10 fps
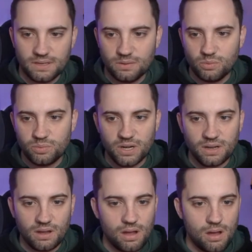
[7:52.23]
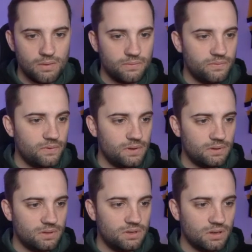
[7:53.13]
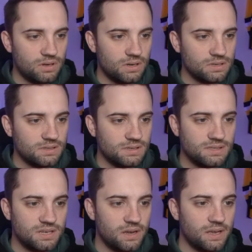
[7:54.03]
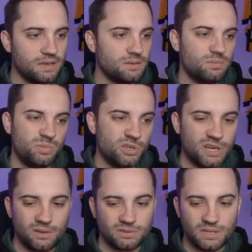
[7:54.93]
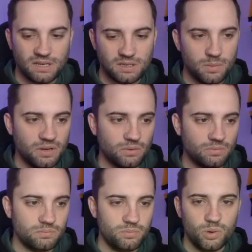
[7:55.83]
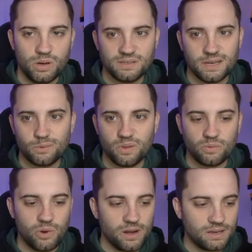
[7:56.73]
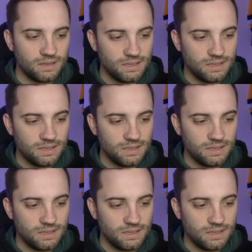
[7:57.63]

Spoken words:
We'll bring off Goddard, because he's tired. Push Howson into the middle. Put Hosanna on the right.